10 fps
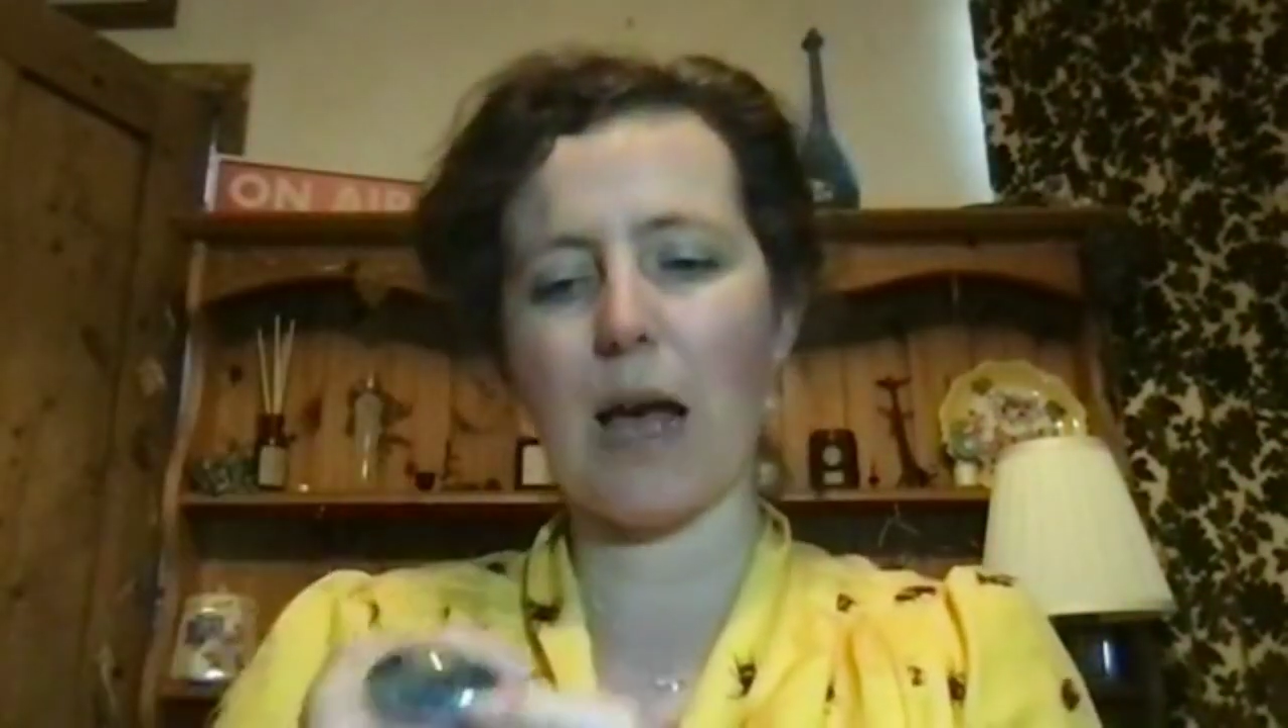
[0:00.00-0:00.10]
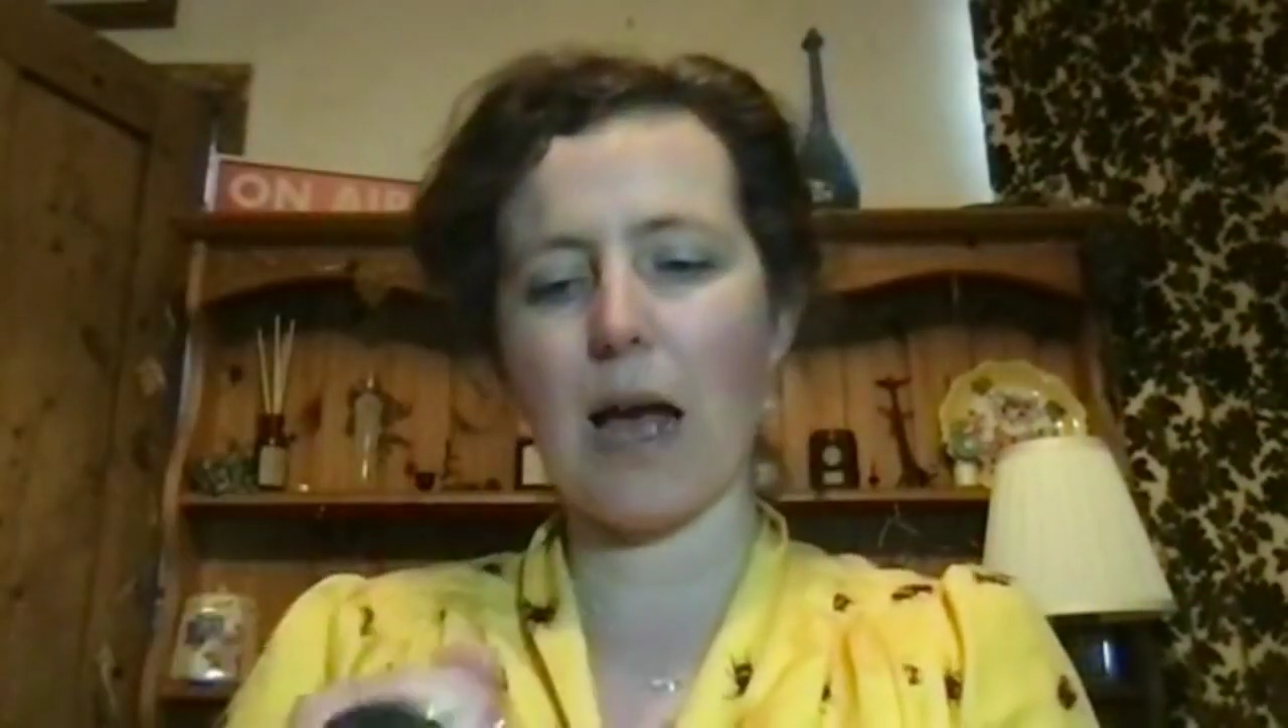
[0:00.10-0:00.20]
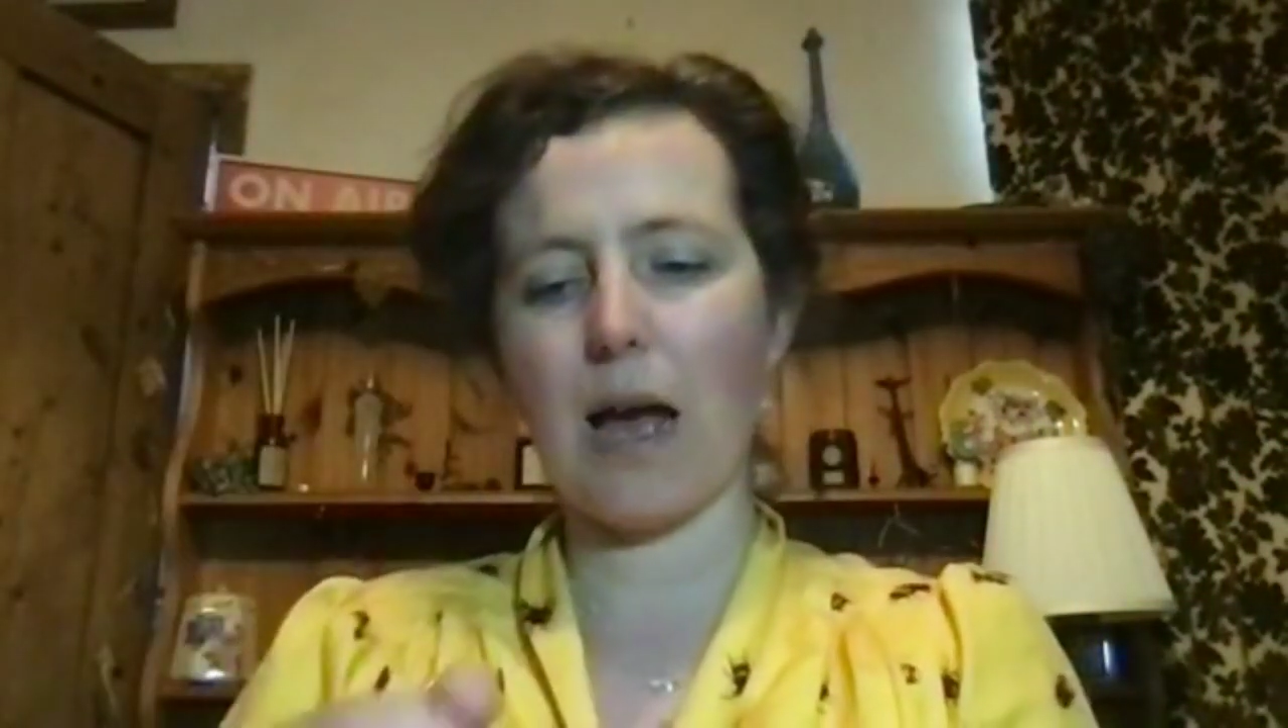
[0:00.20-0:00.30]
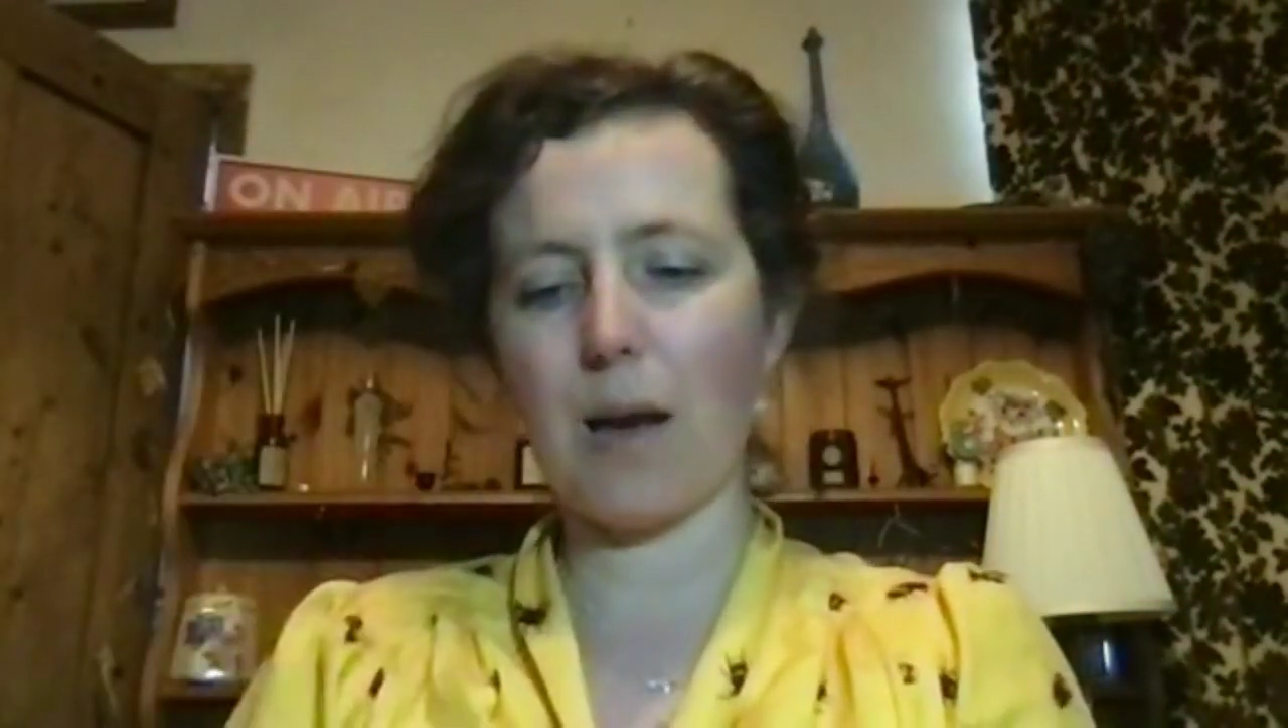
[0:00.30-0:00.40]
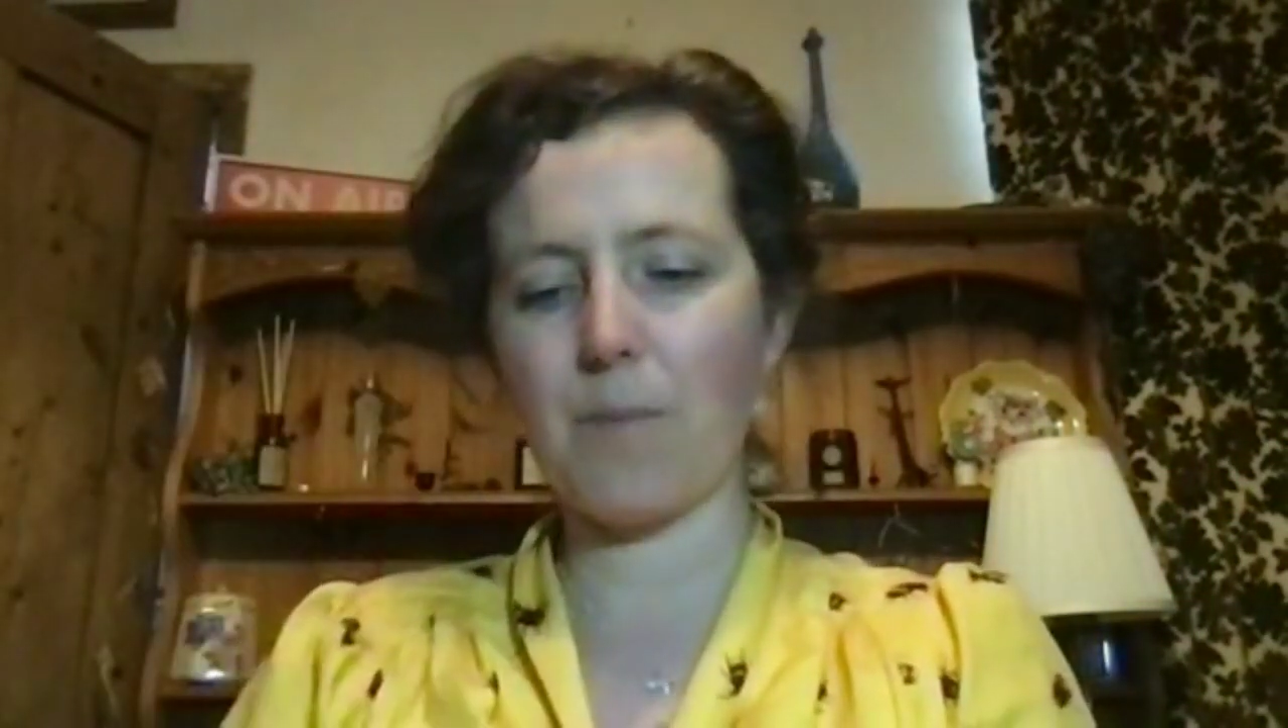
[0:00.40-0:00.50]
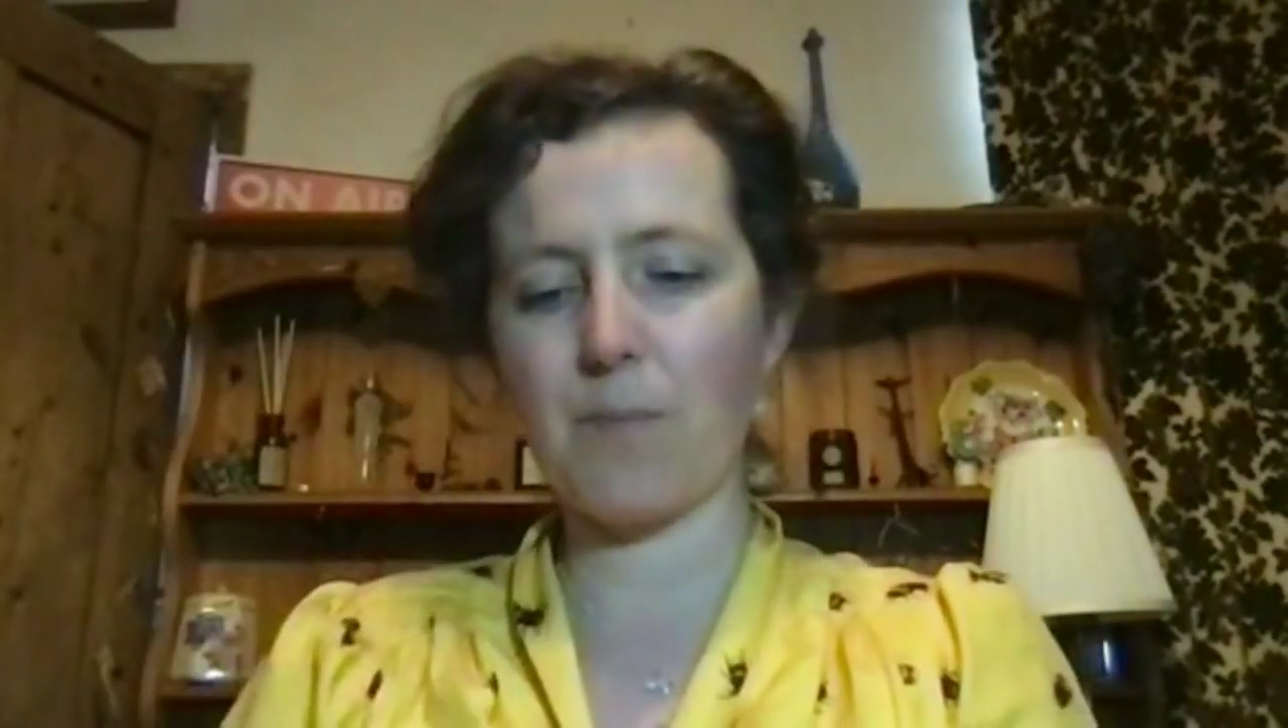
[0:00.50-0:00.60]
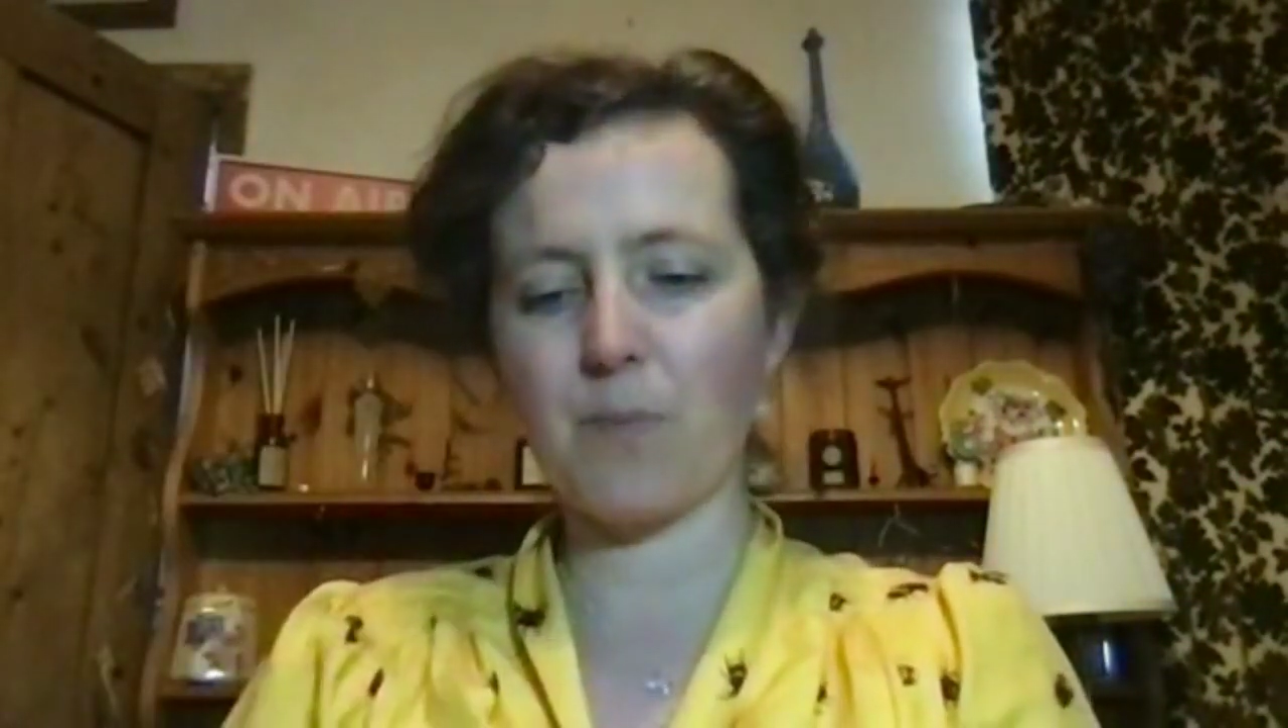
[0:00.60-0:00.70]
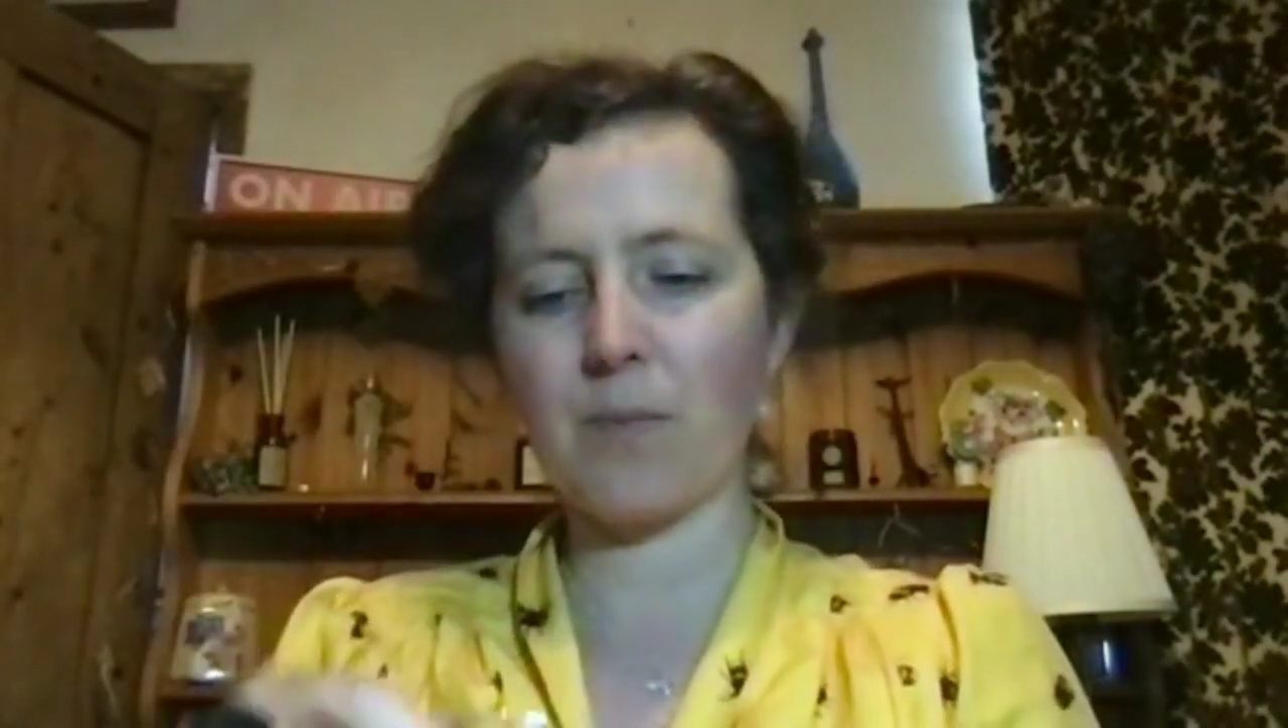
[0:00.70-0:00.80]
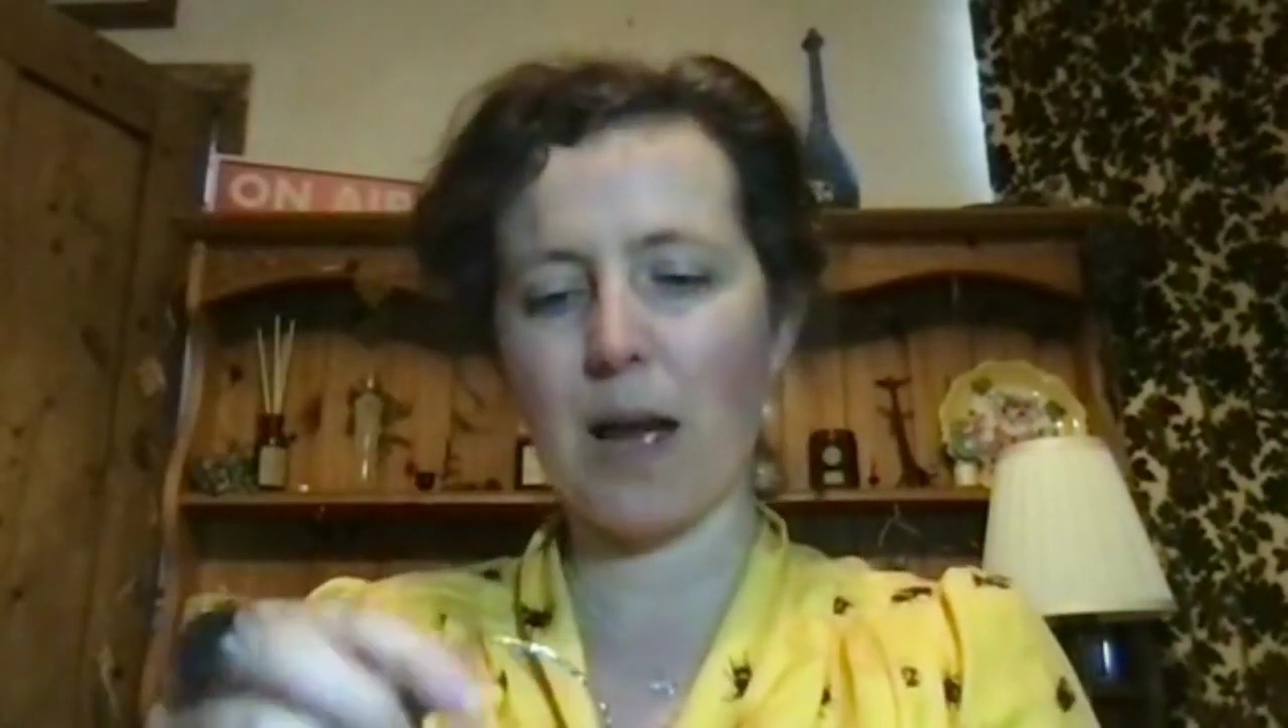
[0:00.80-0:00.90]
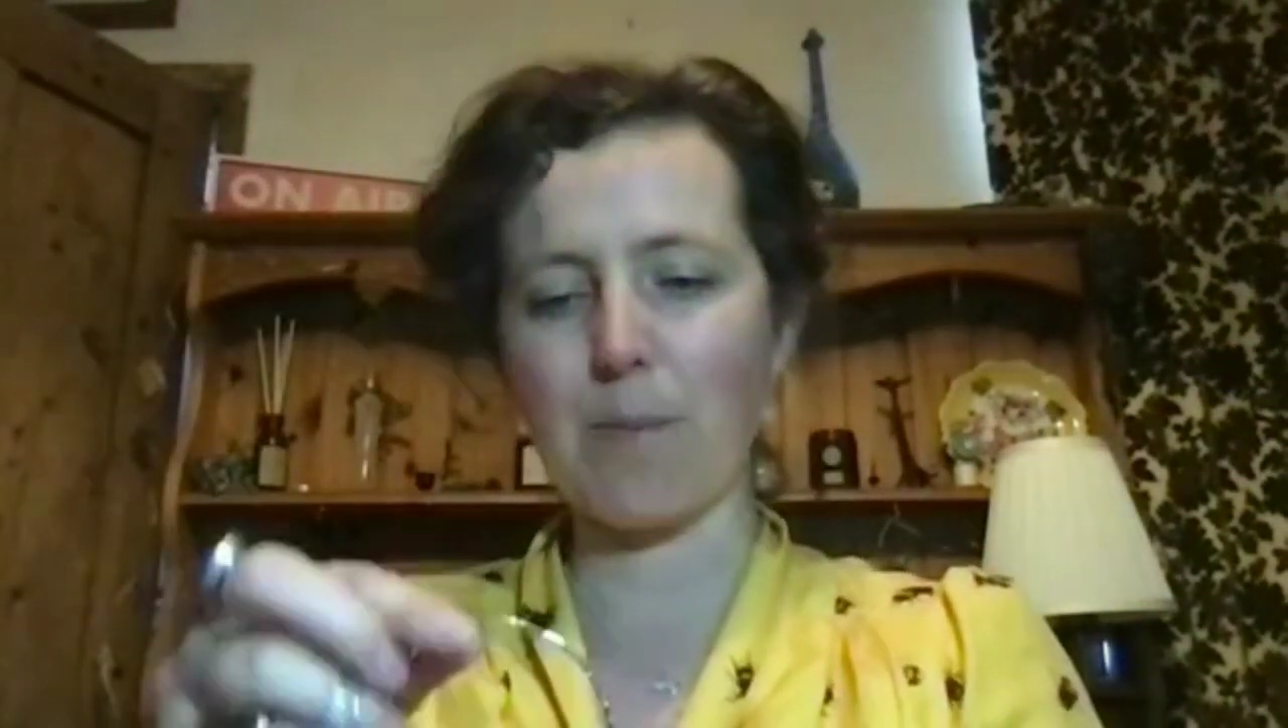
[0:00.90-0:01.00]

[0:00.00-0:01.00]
I'm